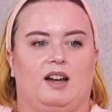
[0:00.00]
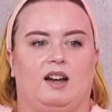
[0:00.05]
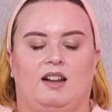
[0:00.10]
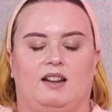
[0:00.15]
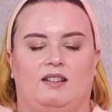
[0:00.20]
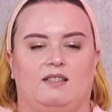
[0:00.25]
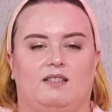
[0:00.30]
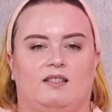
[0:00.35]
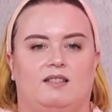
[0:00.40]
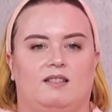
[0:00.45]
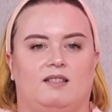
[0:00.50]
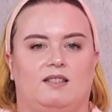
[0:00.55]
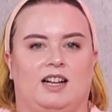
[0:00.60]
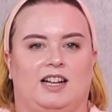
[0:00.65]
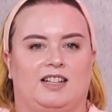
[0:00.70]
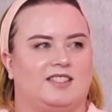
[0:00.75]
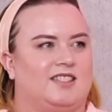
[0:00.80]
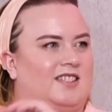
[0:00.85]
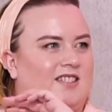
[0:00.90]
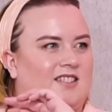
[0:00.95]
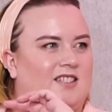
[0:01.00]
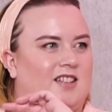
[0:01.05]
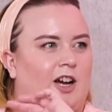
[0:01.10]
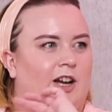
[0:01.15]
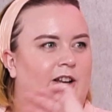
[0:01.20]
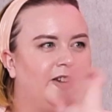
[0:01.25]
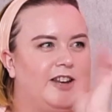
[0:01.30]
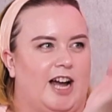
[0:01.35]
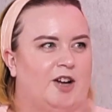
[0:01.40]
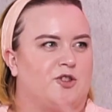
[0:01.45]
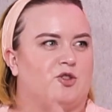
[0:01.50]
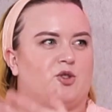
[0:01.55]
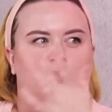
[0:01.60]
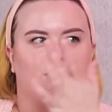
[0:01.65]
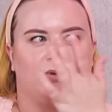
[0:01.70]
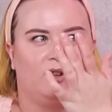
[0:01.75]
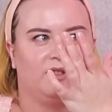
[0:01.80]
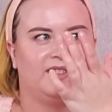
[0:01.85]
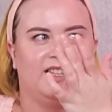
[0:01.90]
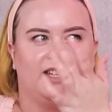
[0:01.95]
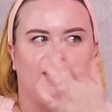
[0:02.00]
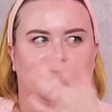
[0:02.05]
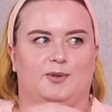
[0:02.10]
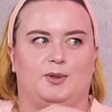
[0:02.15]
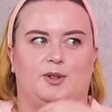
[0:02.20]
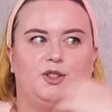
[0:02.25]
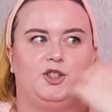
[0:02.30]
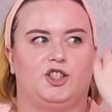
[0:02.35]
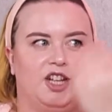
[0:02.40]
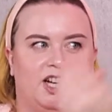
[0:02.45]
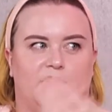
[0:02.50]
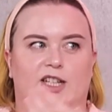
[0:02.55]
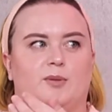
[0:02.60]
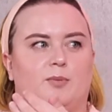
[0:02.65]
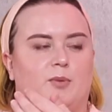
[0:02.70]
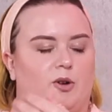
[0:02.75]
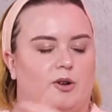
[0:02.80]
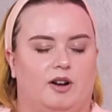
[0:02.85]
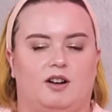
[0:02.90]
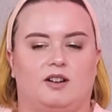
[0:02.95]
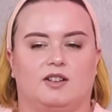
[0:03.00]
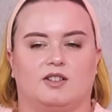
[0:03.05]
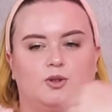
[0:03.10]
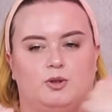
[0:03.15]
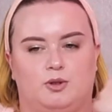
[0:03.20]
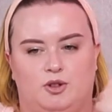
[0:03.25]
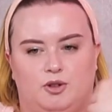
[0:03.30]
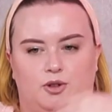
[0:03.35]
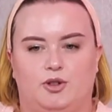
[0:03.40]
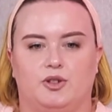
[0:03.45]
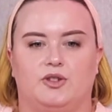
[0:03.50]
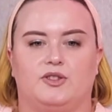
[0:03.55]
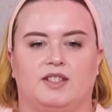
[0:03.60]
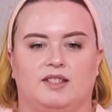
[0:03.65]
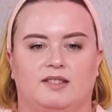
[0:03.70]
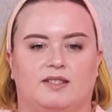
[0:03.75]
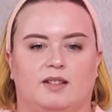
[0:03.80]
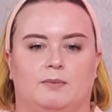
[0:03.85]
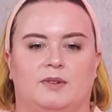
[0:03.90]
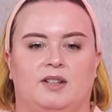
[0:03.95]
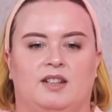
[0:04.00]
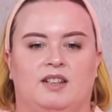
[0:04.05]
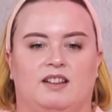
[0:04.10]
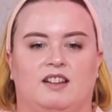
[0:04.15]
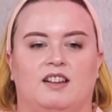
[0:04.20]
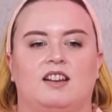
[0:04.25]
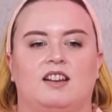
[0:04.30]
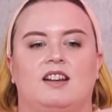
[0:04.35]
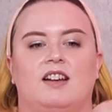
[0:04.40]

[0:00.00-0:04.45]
And that's a natural process when you change products or you're using something